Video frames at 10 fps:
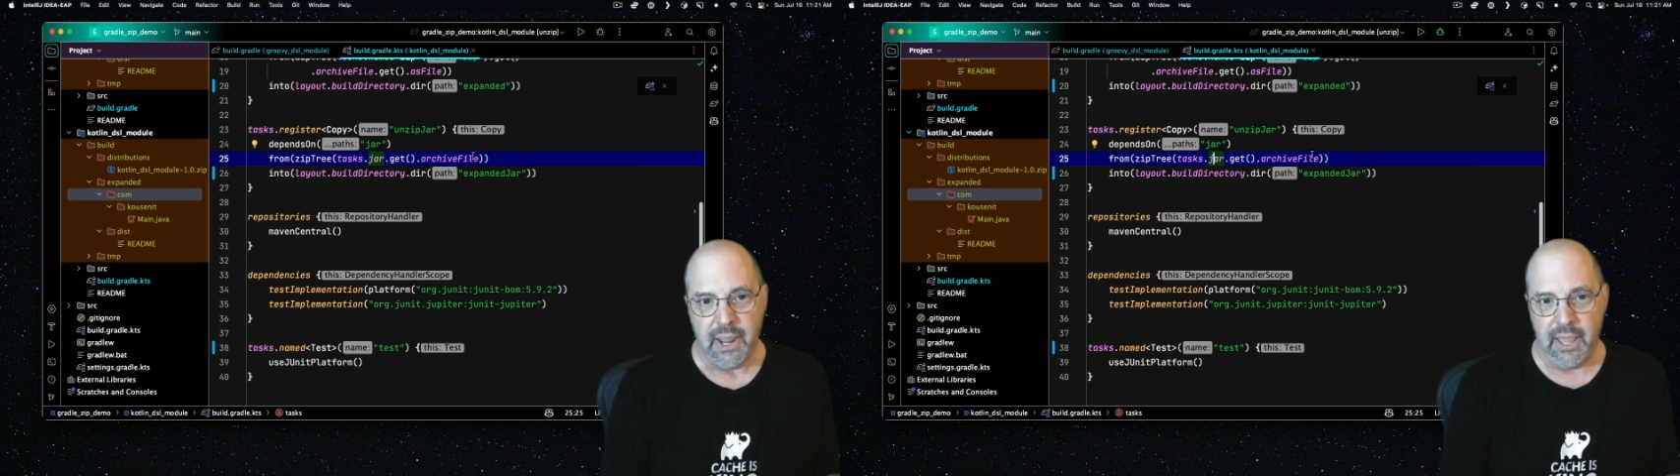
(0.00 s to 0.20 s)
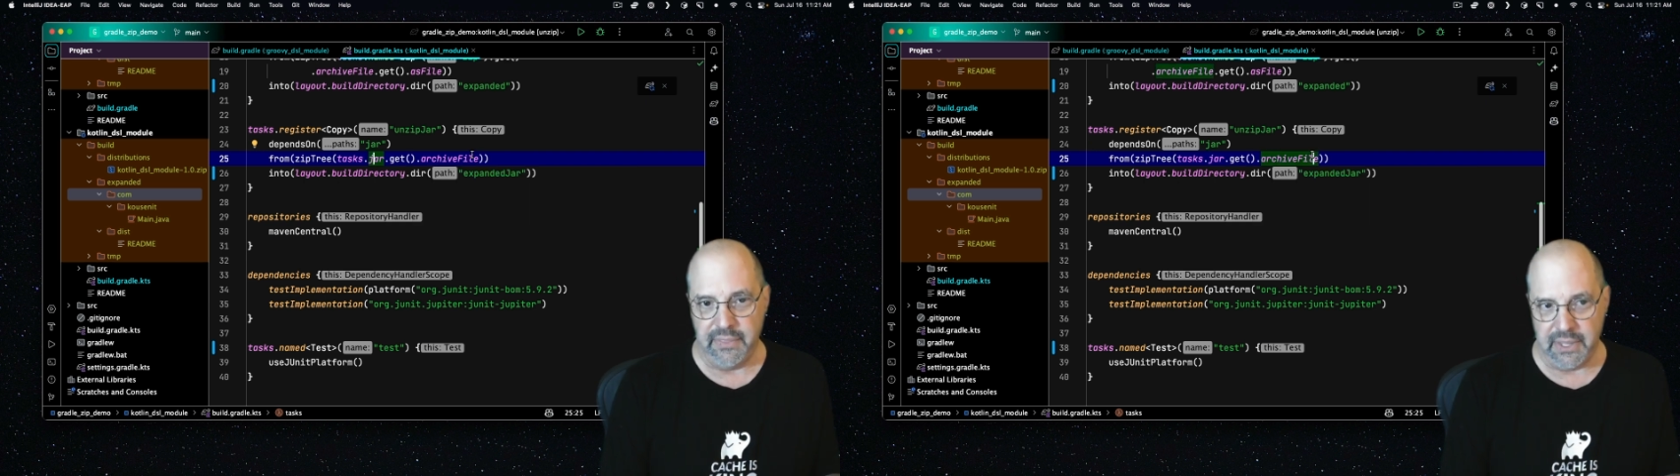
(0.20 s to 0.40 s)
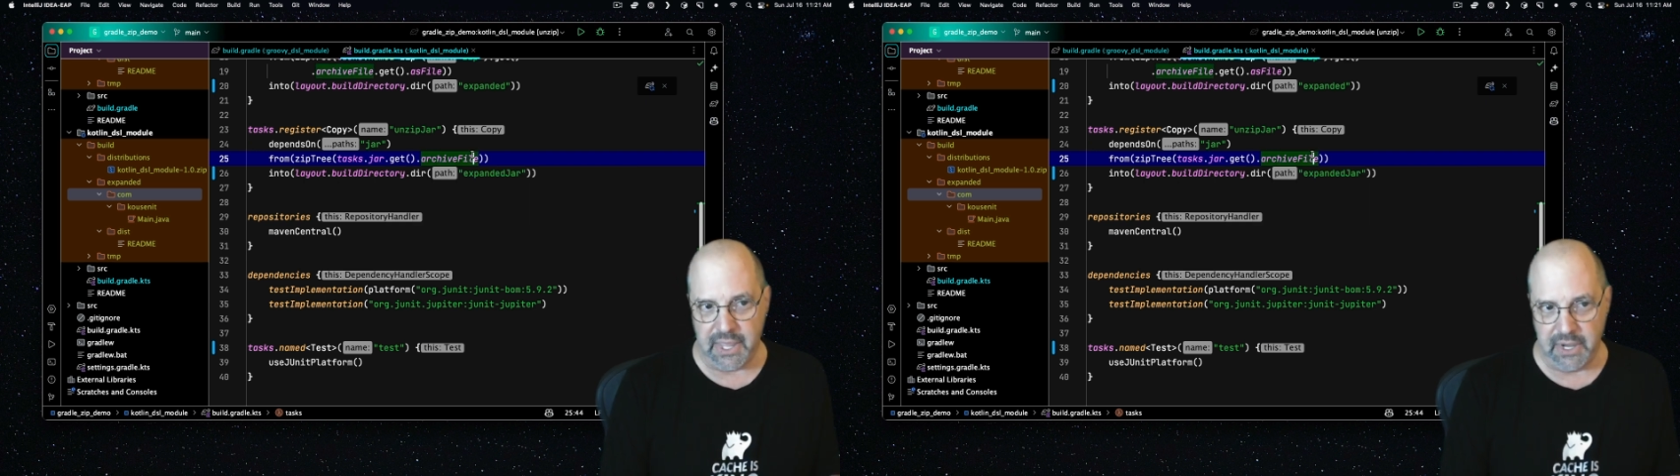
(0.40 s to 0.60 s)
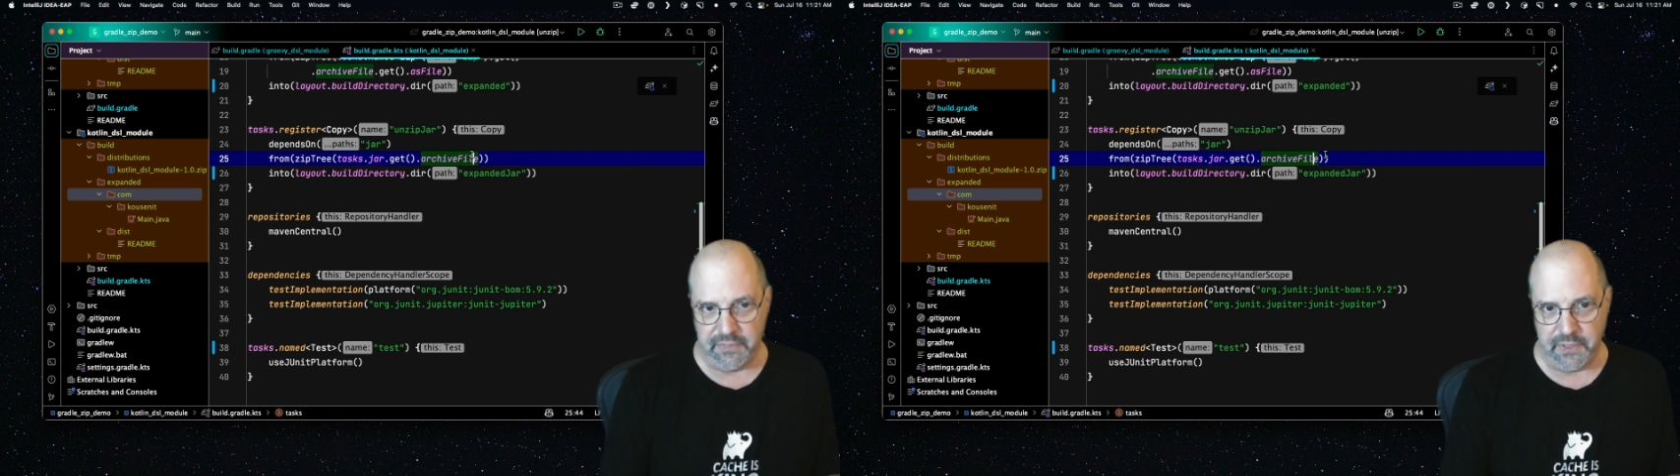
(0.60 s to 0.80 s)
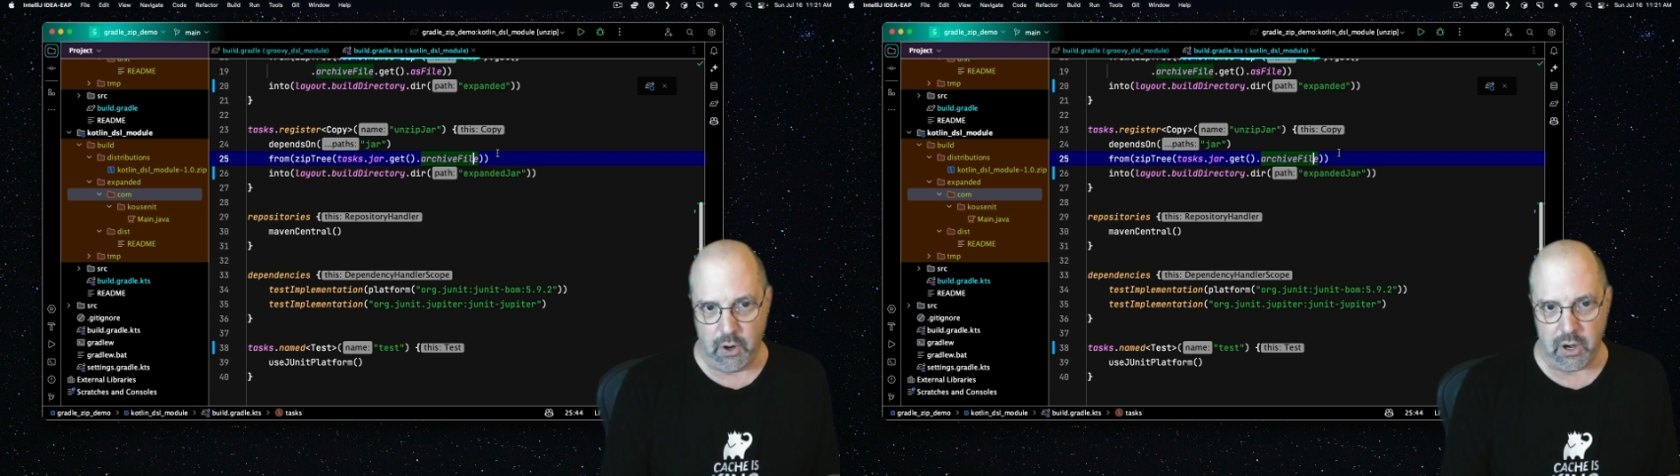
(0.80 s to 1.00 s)
and then get
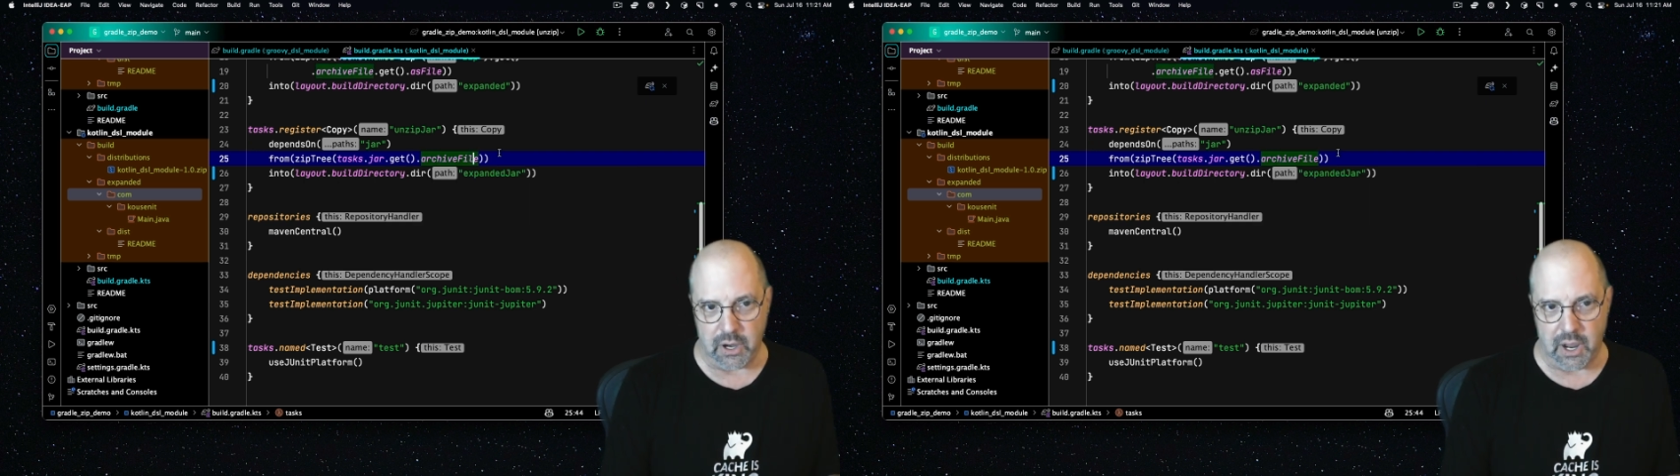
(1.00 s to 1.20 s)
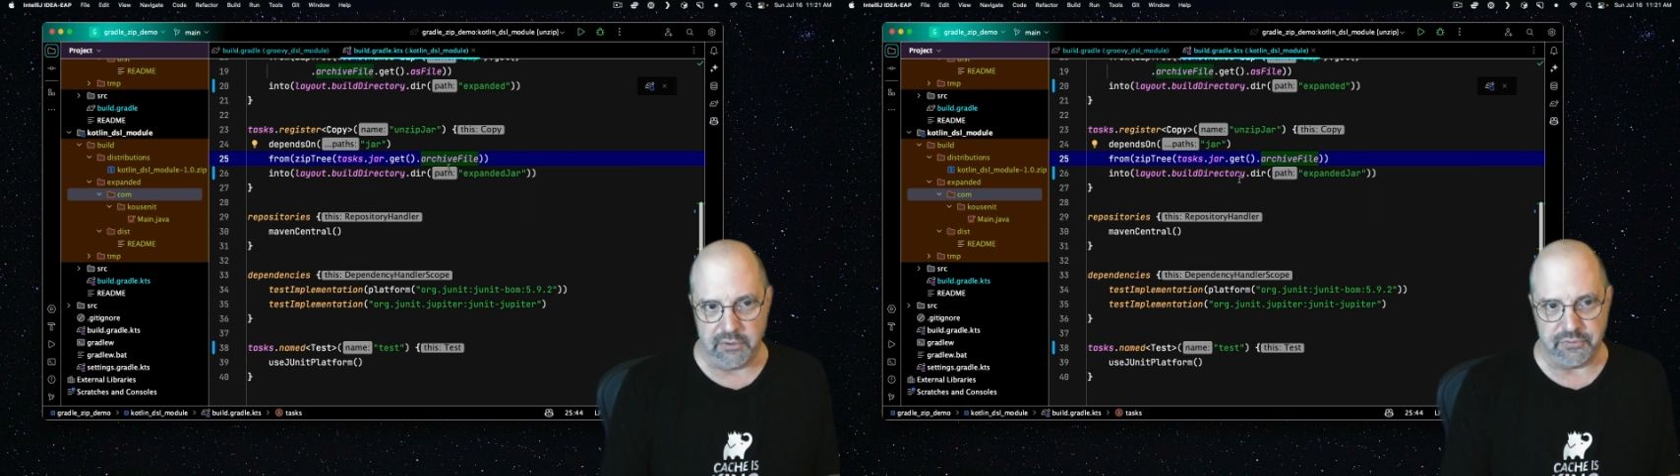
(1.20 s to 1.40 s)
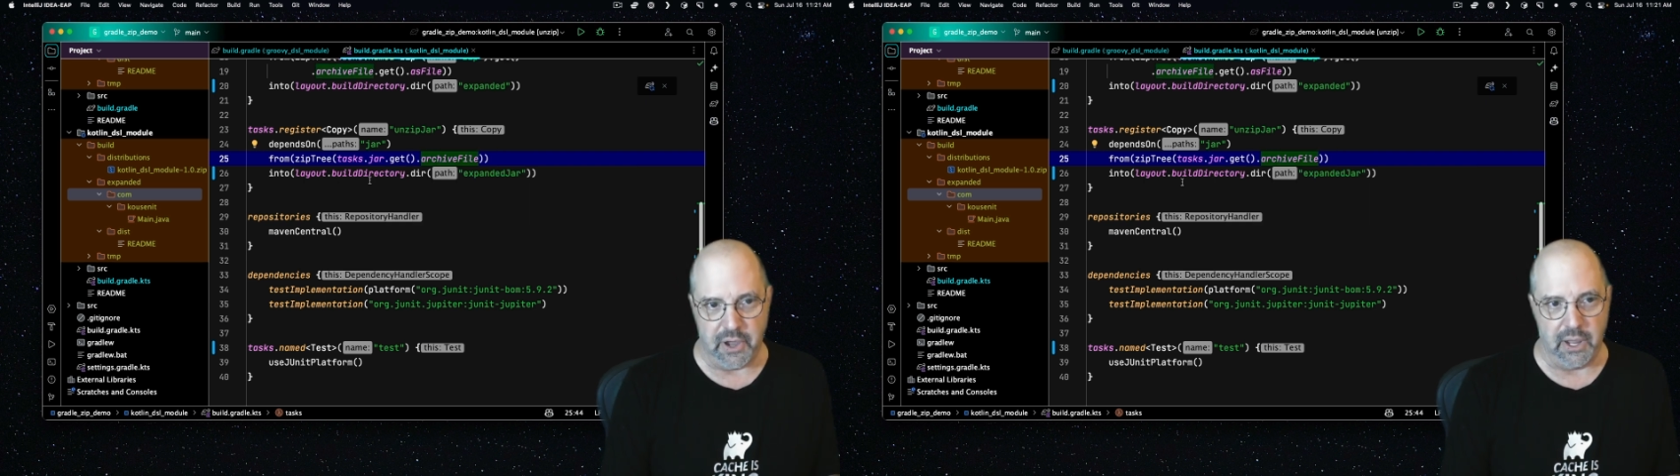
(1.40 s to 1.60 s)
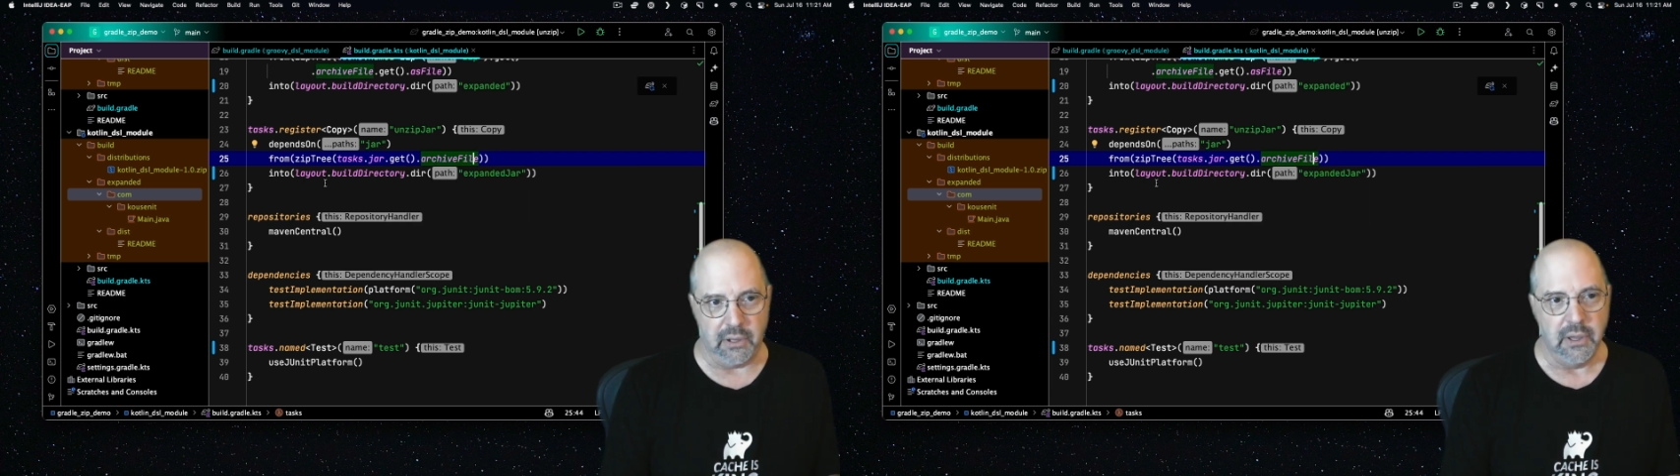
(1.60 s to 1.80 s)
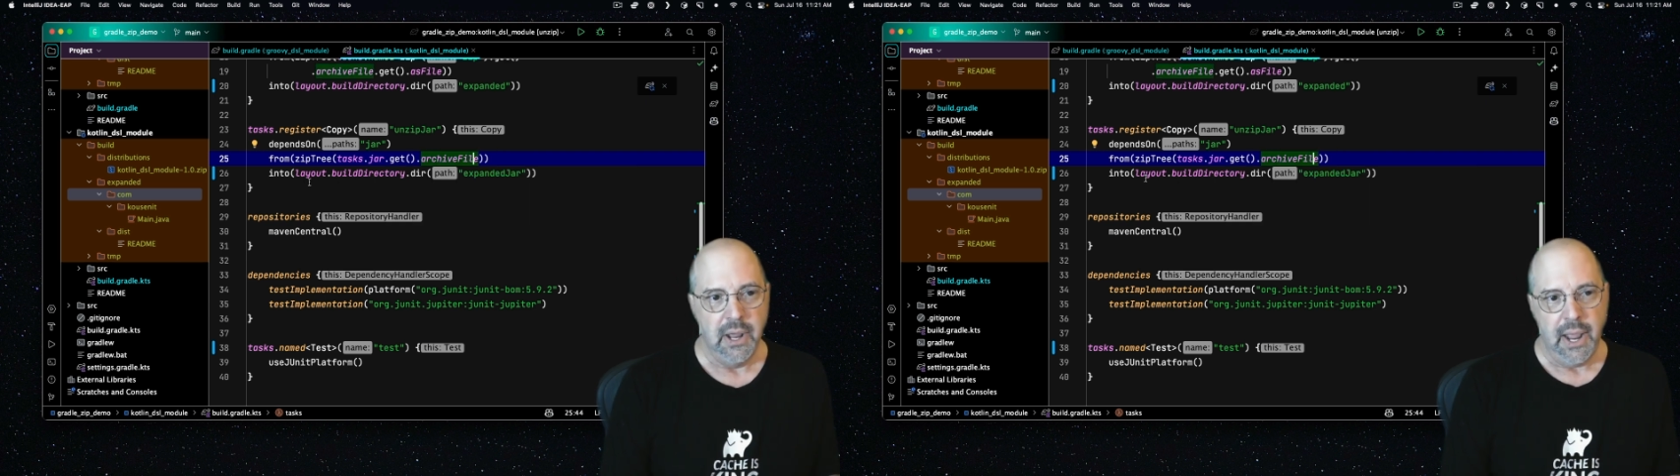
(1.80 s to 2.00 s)
it the archive
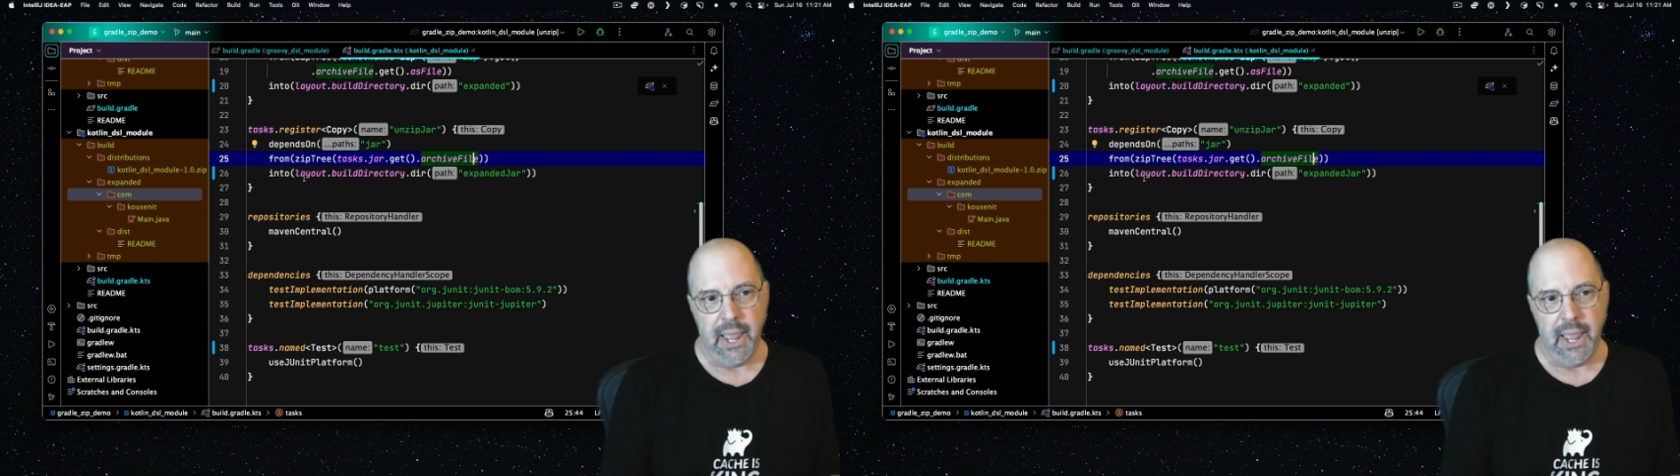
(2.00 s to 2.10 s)
file.